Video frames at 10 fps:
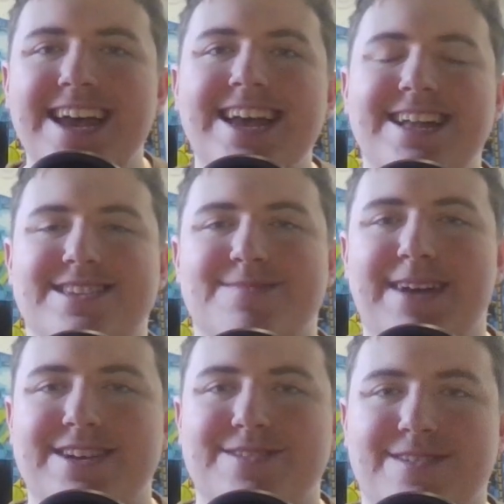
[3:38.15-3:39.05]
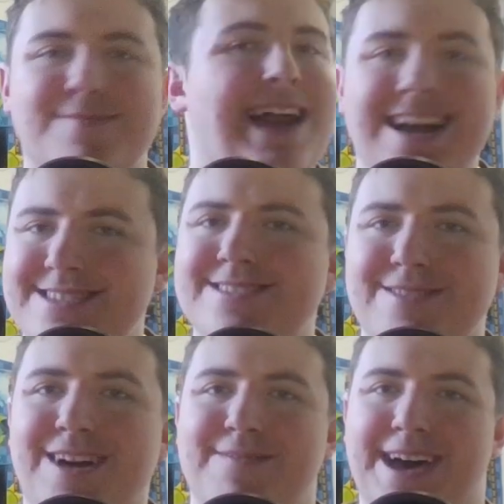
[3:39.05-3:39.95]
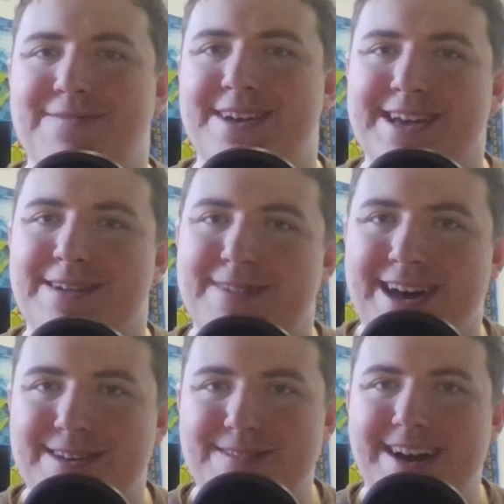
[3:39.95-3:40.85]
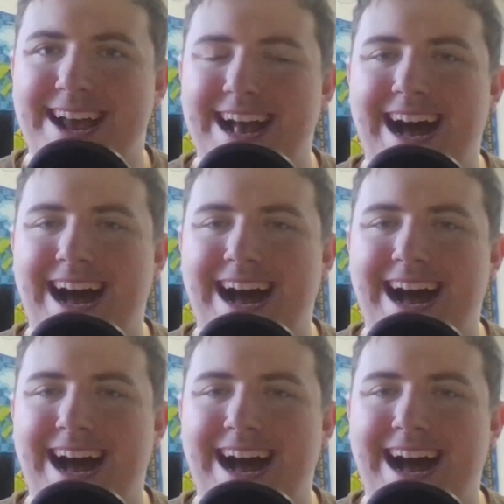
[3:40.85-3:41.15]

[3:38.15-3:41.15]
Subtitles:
in Smash Ultimate. I still love that video, by the way.